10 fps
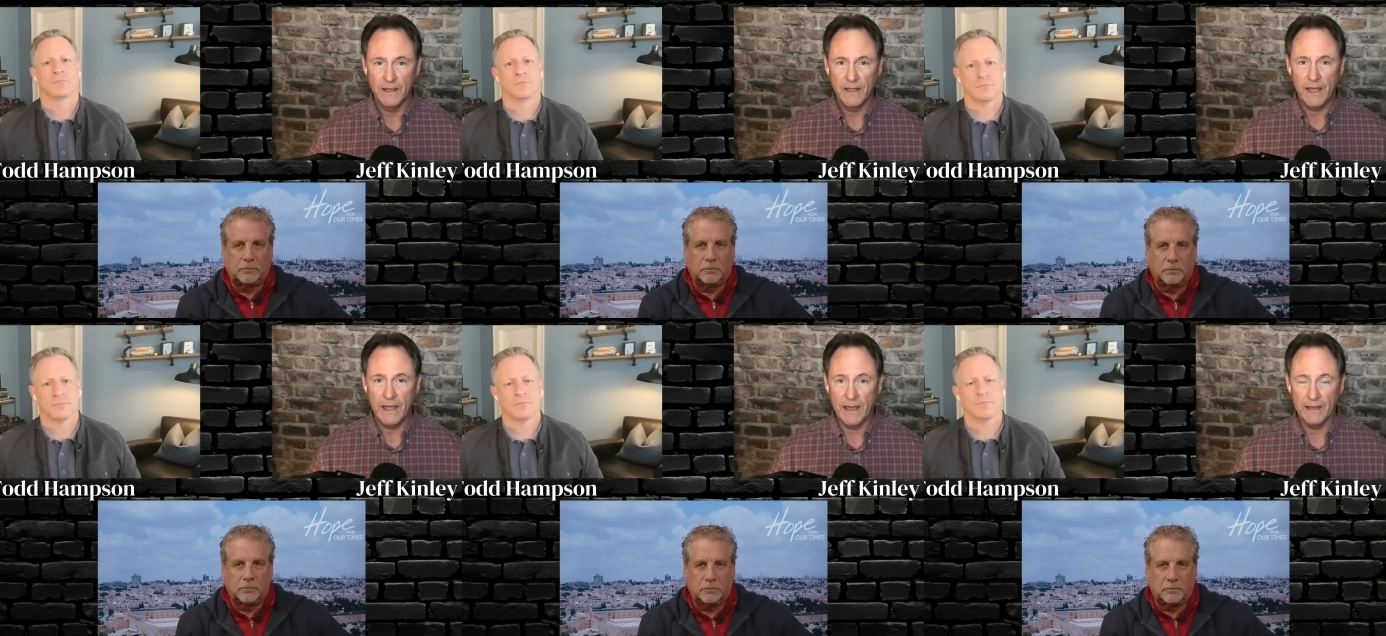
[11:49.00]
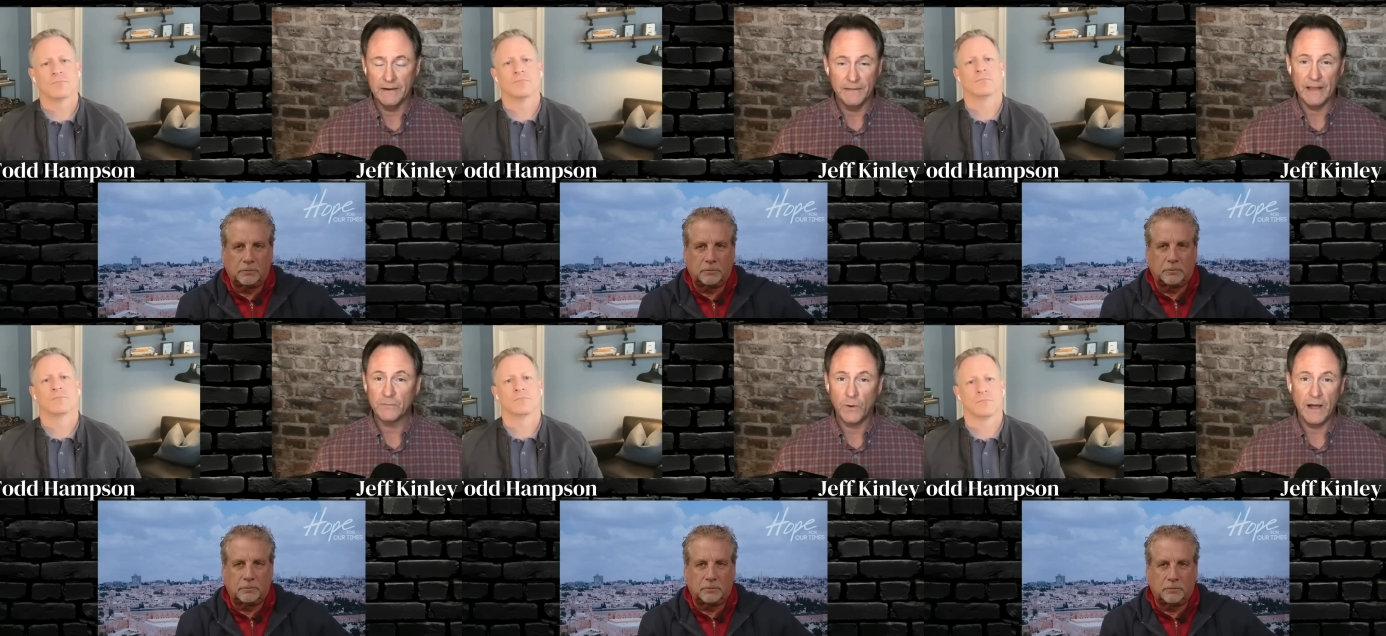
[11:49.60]
Speaker 1: and that's
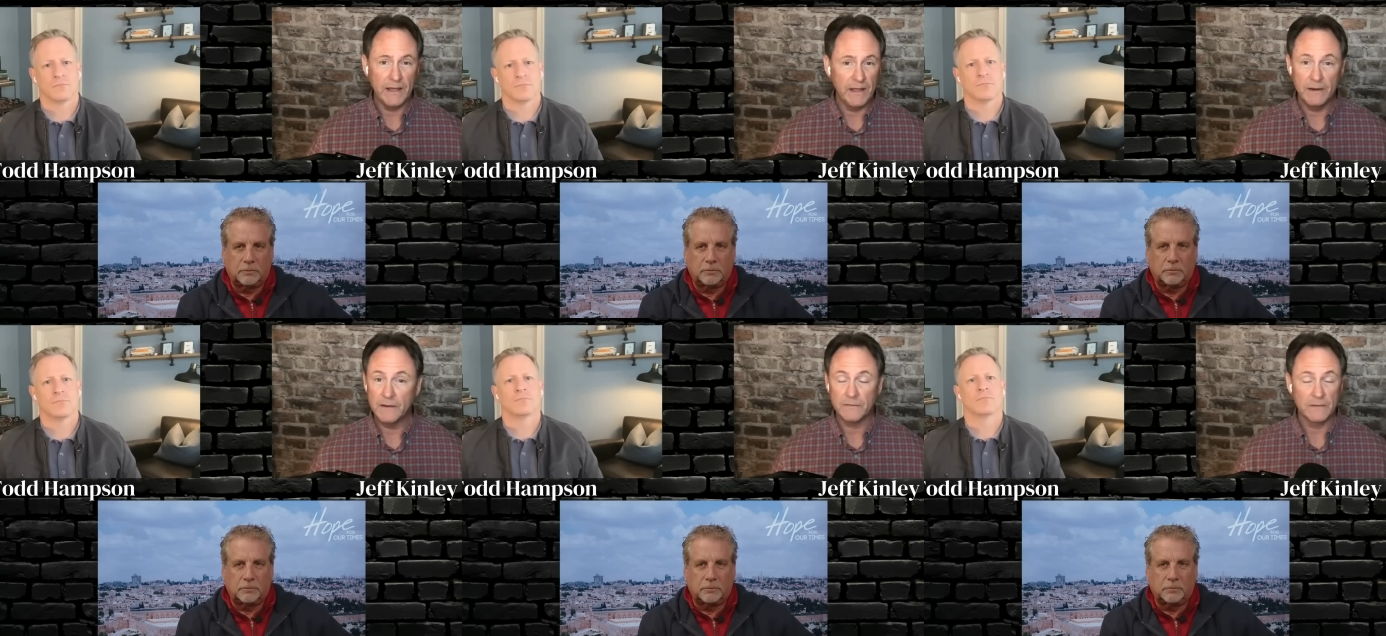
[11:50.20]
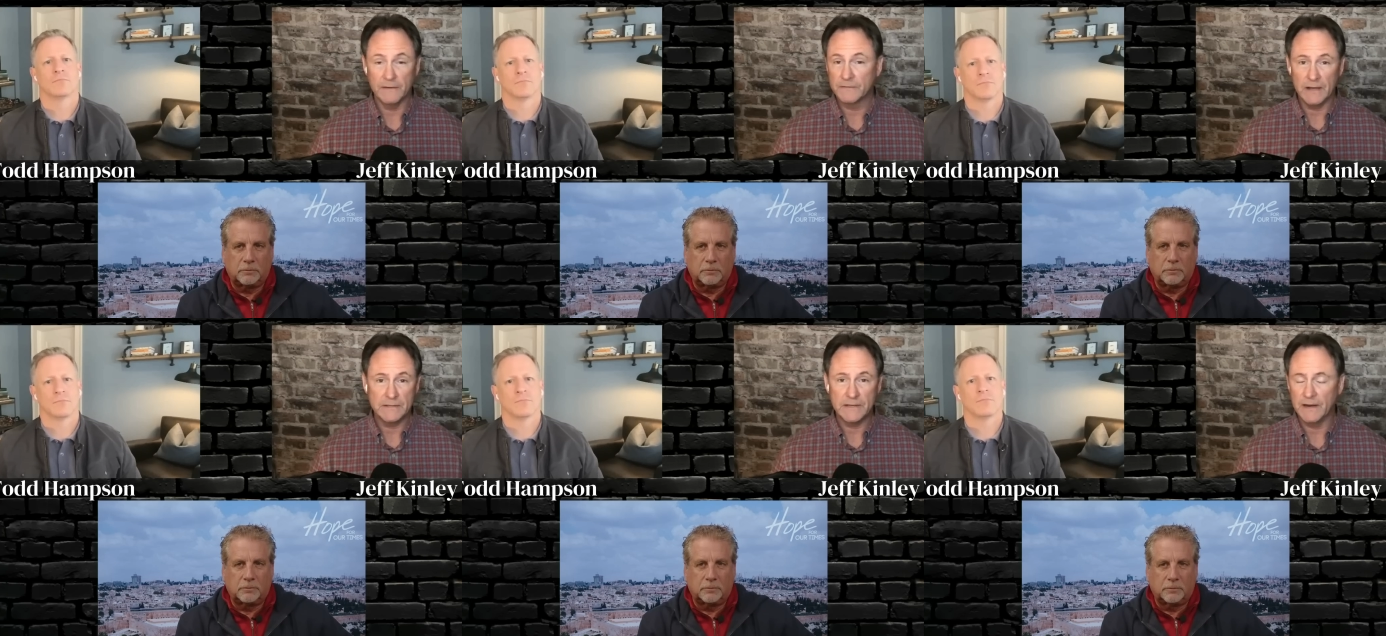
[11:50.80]
why it is, as Todd
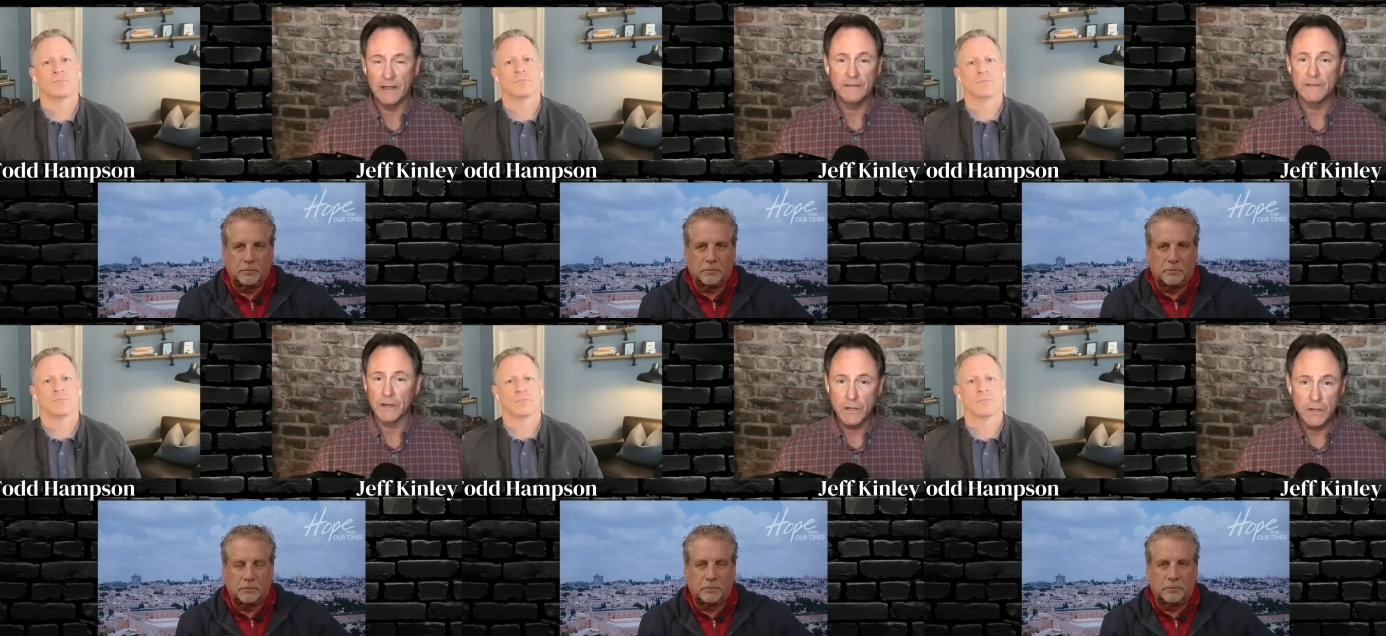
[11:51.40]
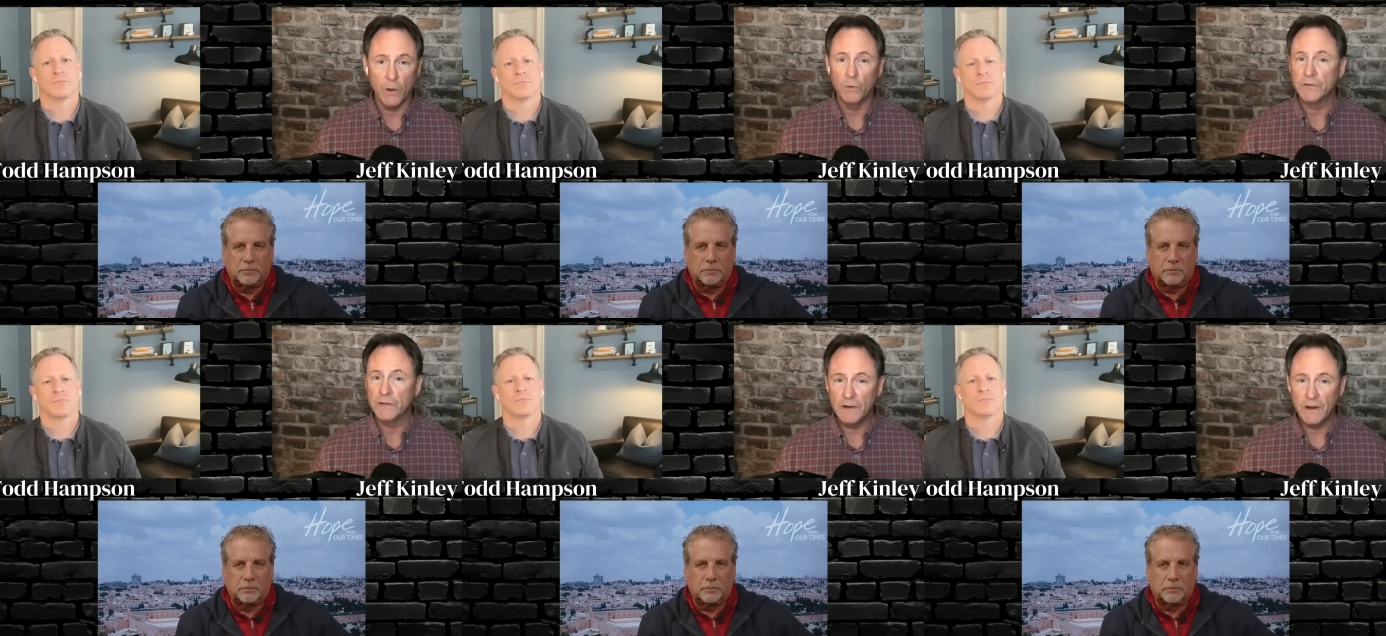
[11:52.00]
said, it's the
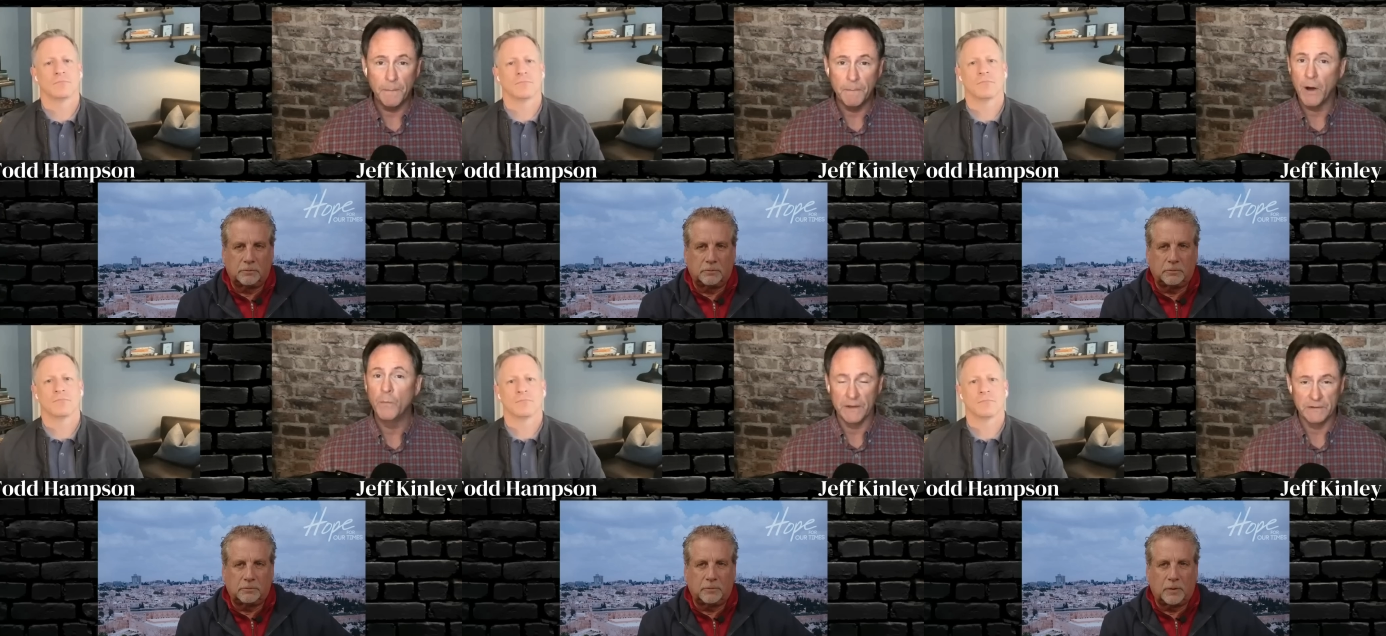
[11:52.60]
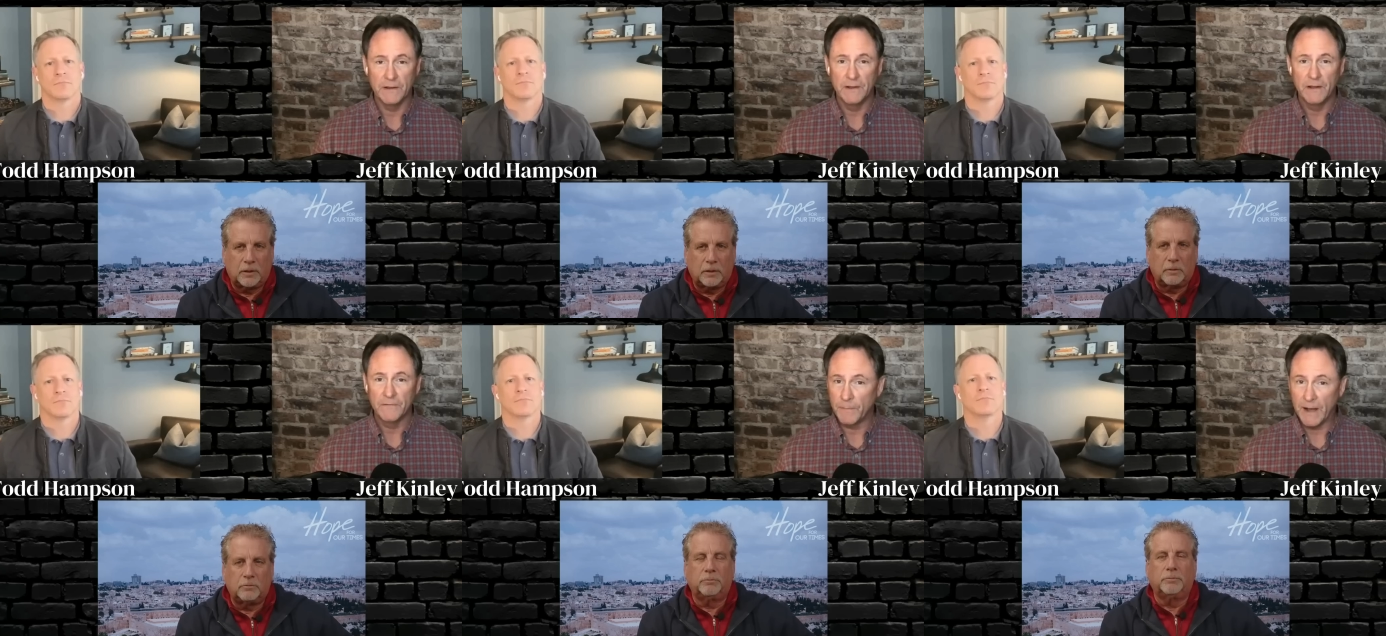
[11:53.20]
golden moment
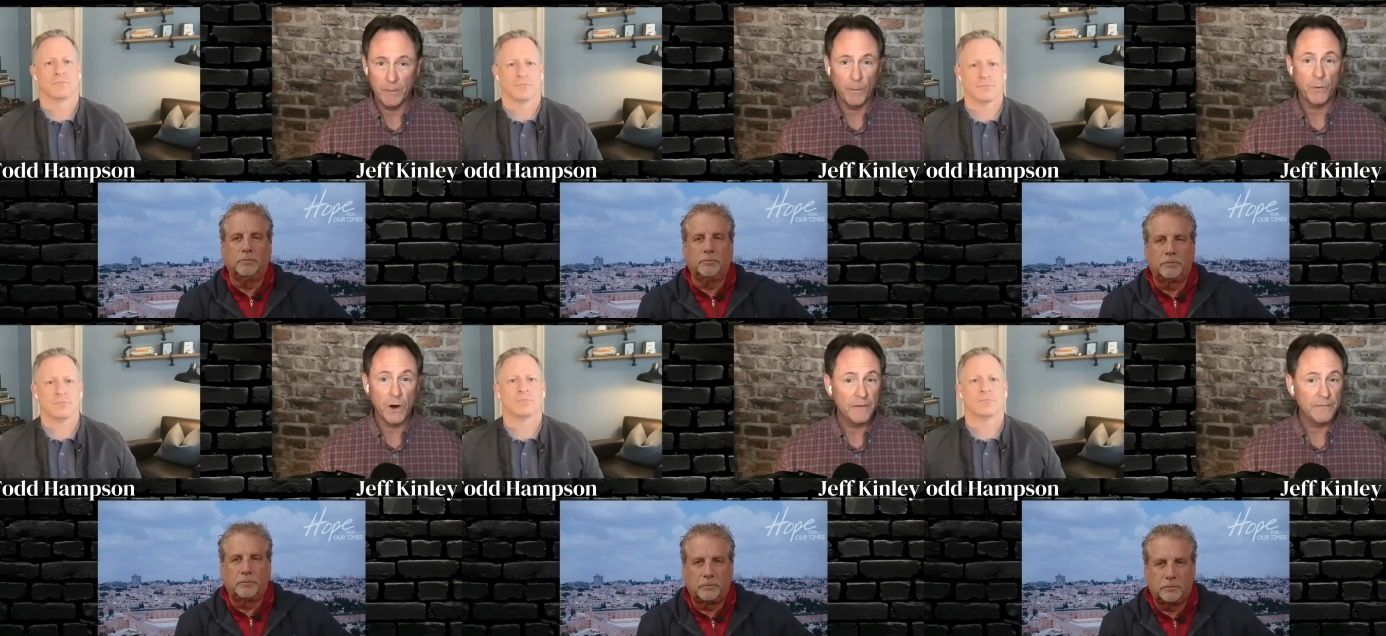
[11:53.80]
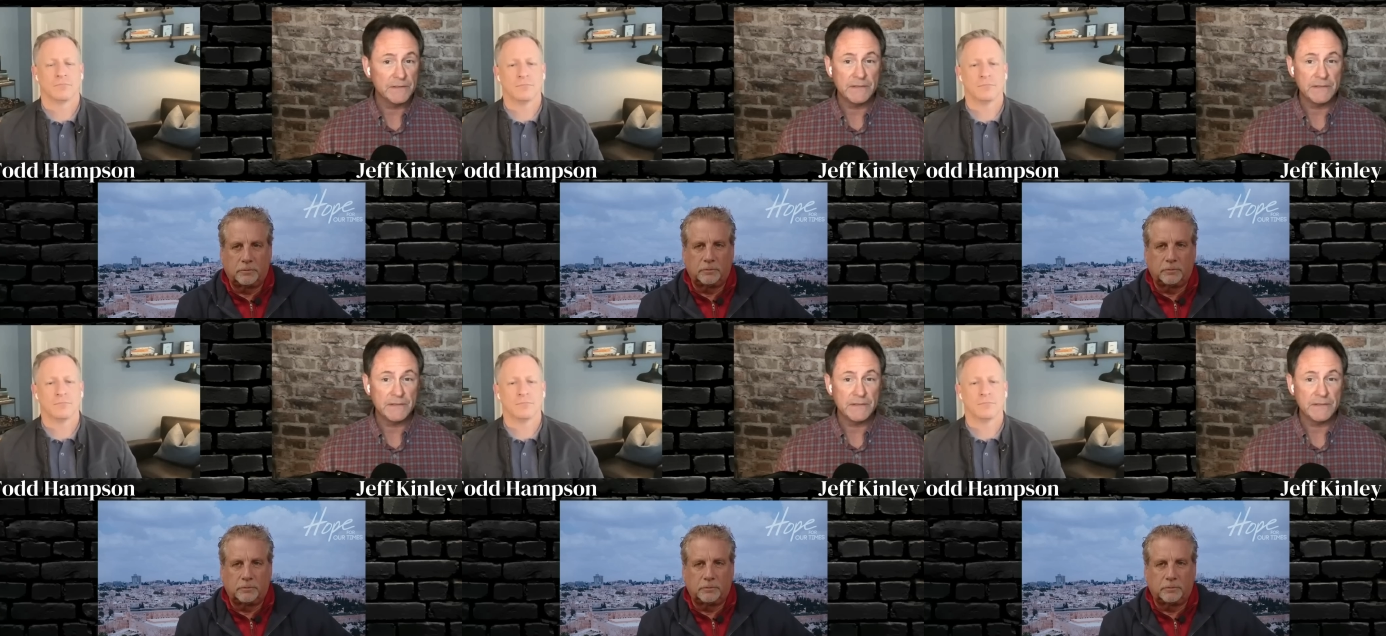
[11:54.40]
for Bible prophecy,